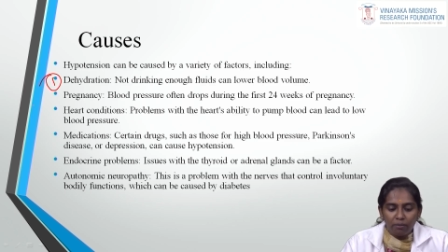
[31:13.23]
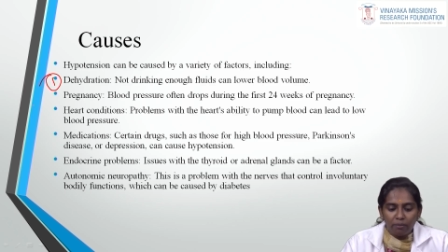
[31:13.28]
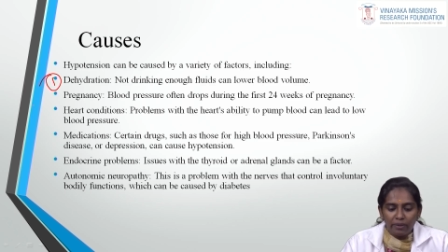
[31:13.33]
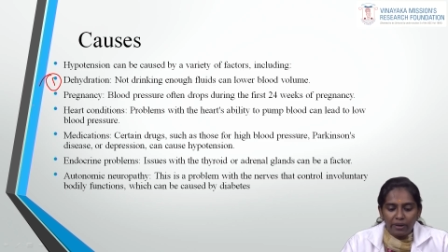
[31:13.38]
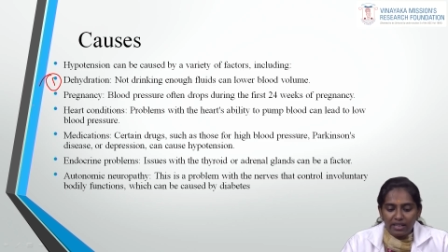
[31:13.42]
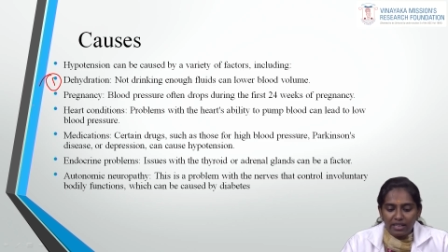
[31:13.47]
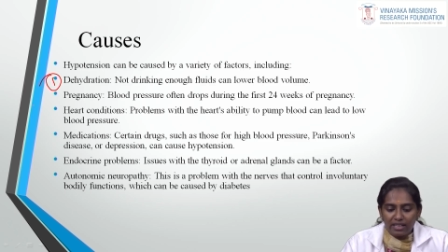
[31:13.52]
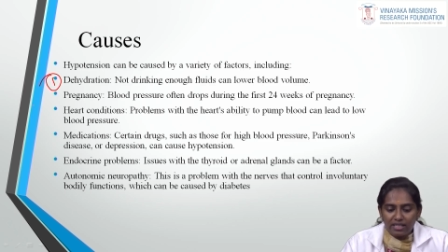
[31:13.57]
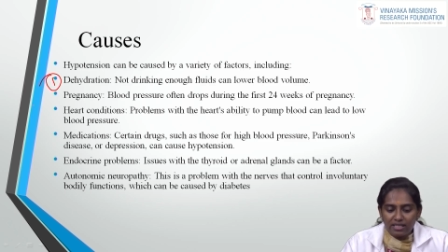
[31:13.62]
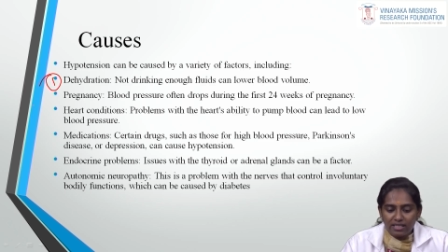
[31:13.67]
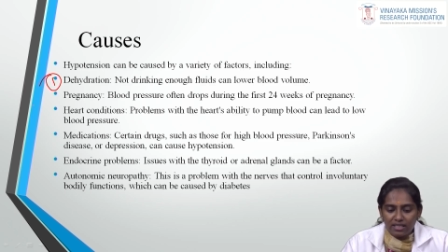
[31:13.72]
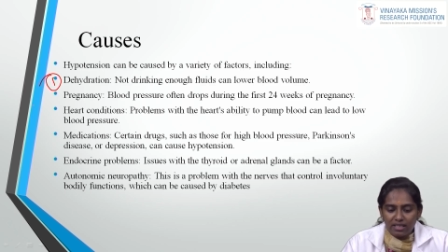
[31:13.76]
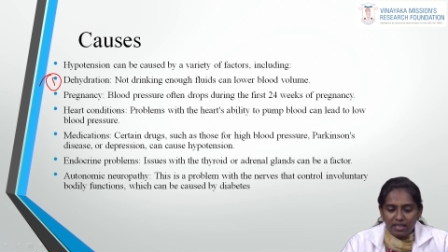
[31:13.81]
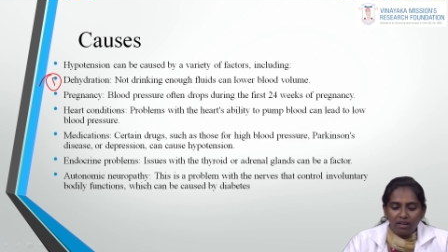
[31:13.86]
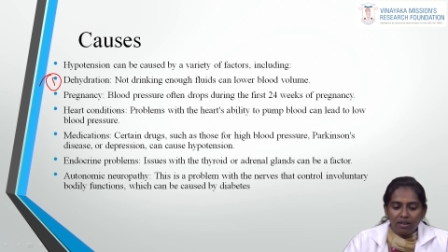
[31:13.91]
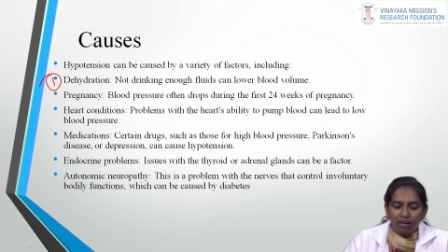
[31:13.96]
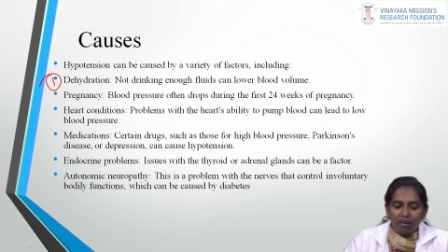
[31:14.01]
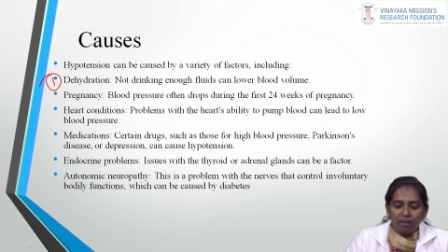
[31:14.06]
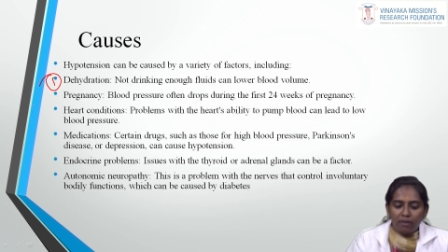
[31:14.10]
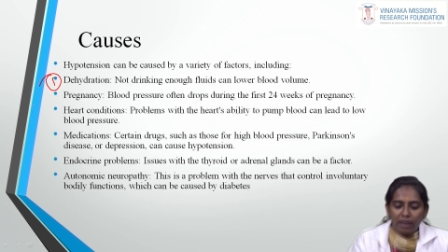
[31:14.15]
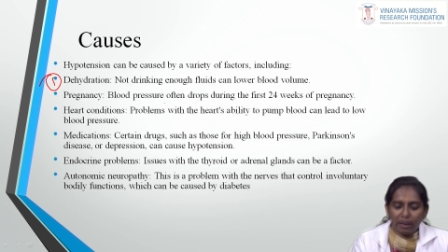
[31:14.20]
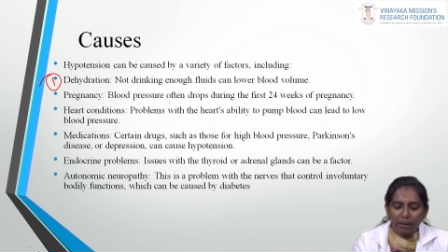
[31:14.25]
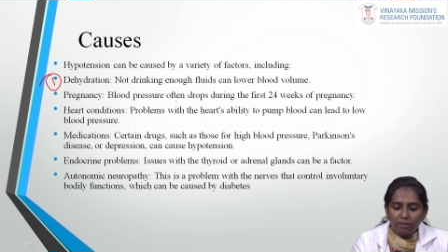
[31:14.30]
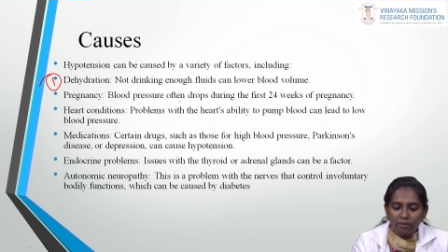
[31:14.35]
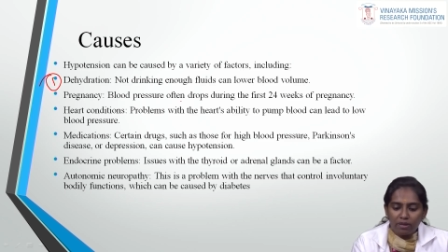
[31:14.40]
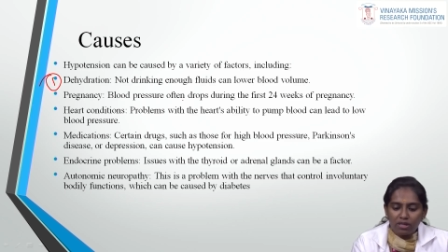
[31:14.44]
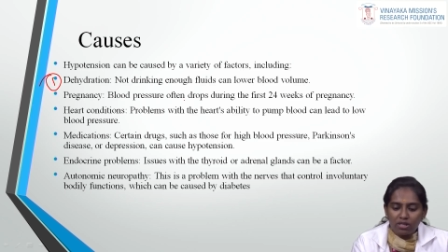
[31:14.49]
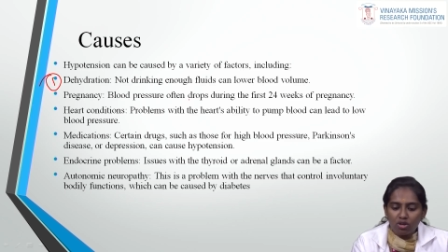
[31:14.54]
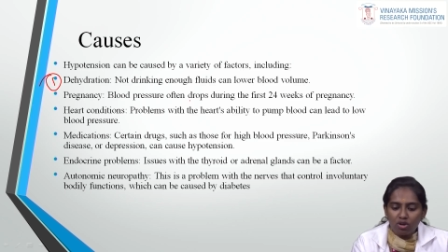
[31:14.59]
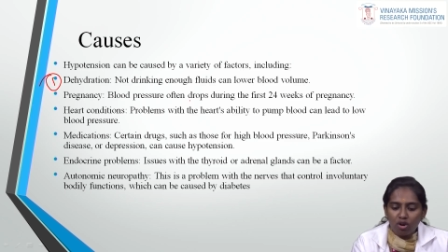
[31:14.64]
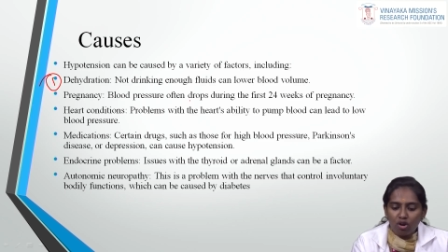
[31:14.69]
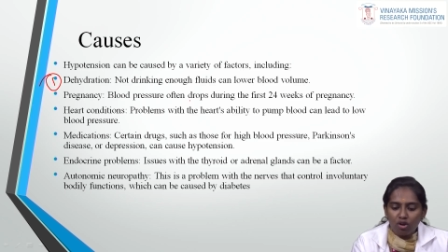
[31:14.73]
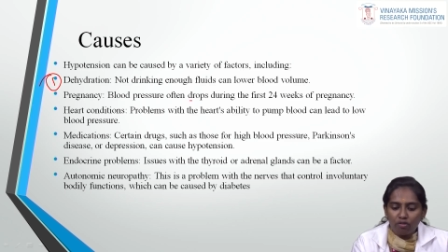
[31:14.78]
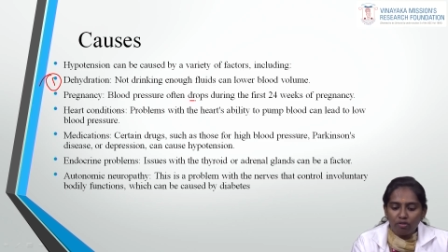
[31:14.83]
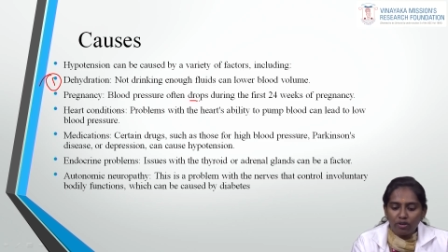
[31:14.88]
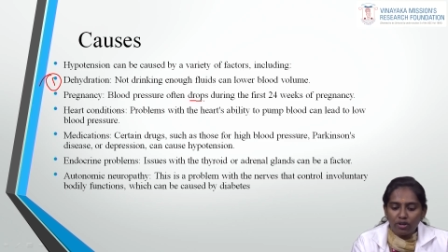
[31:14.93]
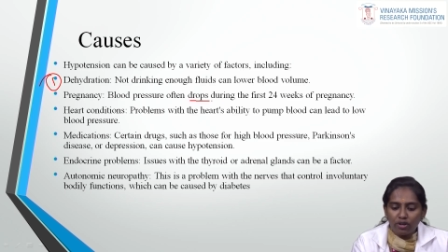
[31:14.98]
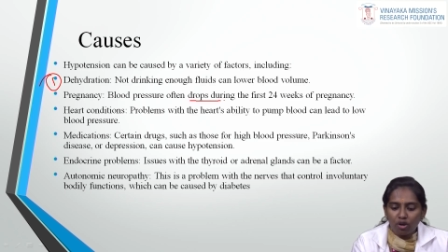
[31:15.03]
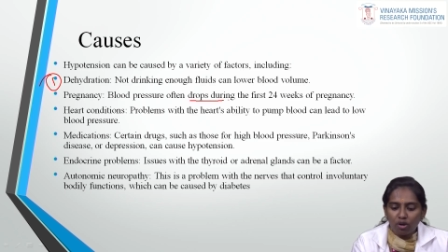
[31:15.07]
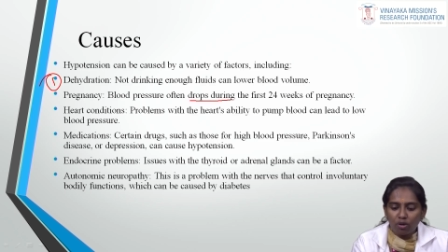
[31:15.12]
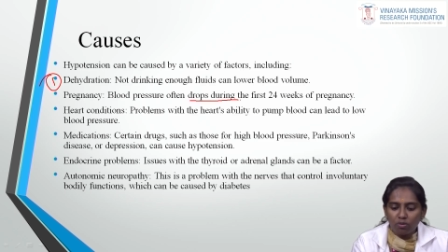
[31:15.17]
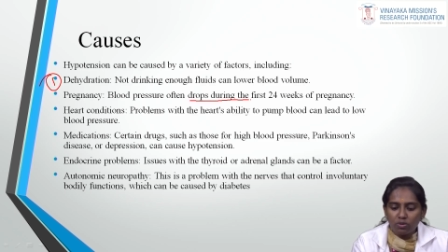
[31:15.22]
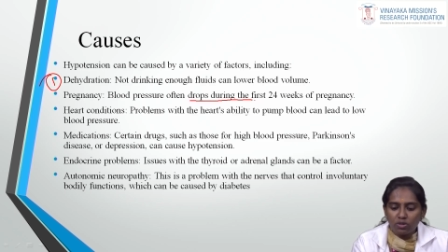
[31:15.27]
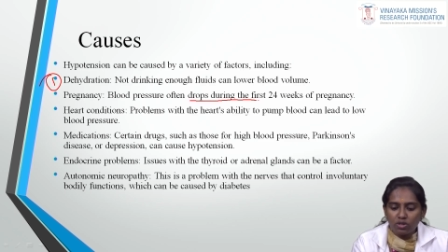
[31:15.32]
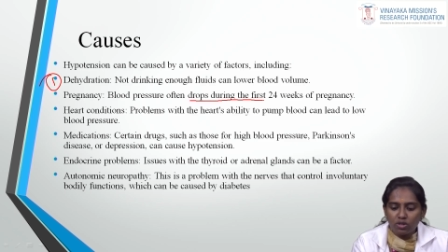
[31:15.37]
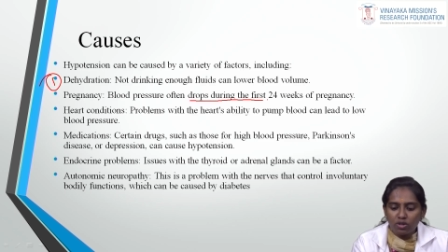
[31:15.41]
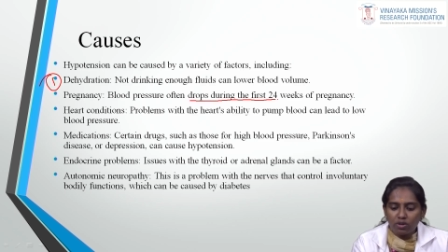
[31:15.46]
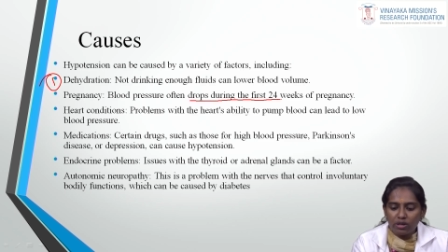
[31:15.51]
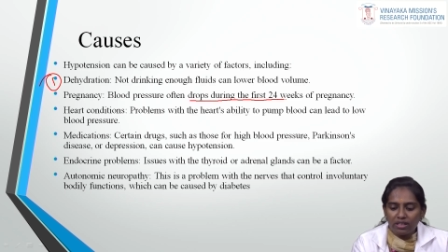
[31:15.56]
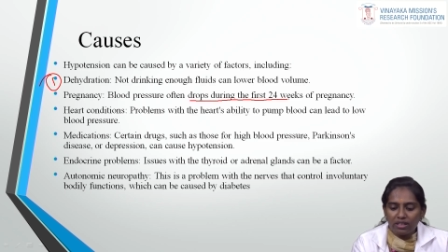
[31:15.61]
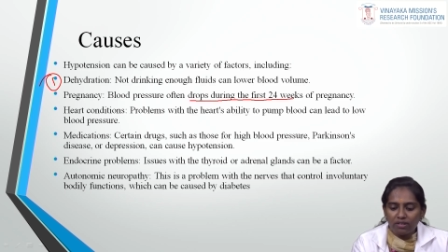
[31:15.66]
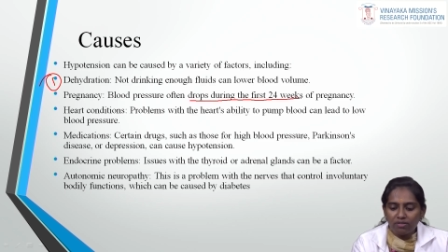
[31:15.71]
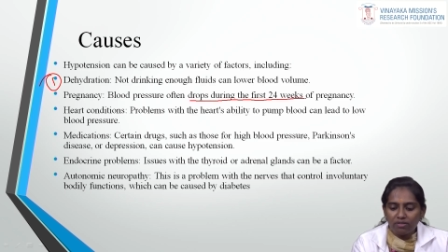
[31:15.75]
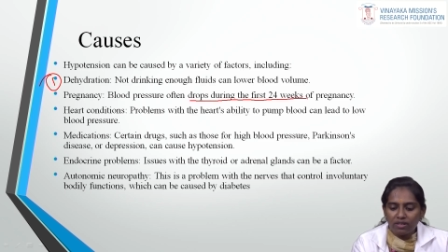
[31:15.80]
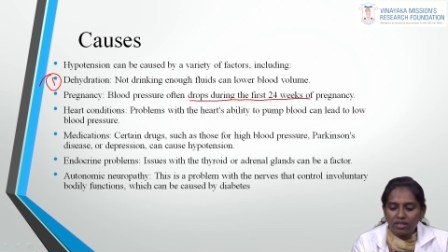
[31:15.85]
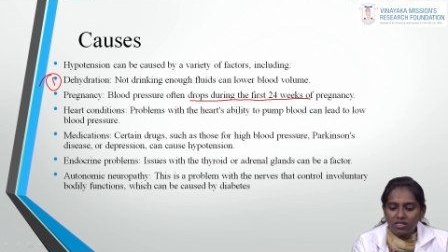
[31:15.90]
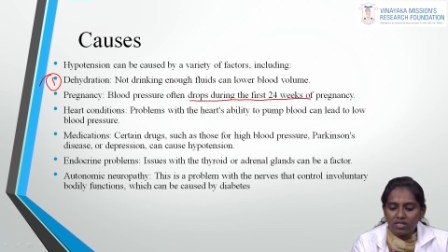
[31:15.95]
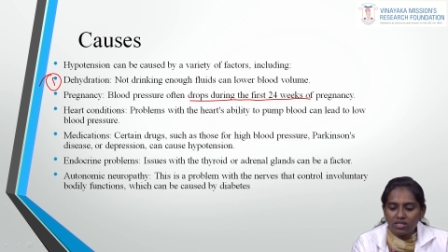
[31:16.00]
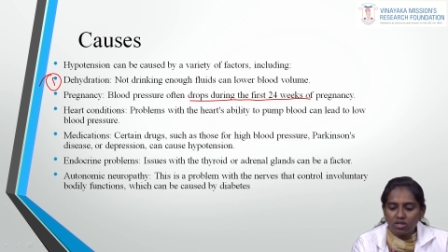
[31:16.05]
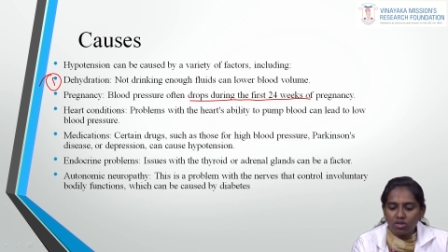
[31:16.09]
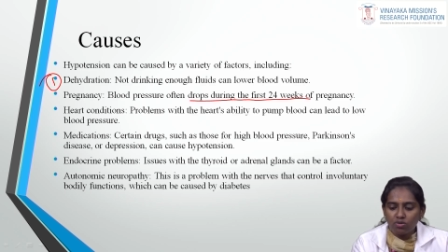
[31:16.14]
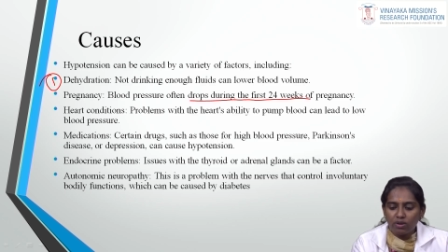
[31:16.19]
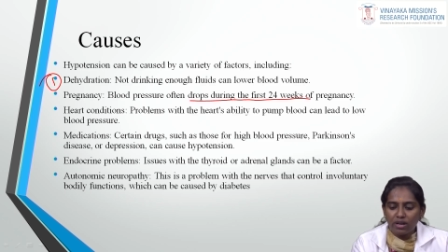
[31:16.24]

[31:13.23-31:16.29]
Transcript: Pregnancy, blood pressure often drops during the first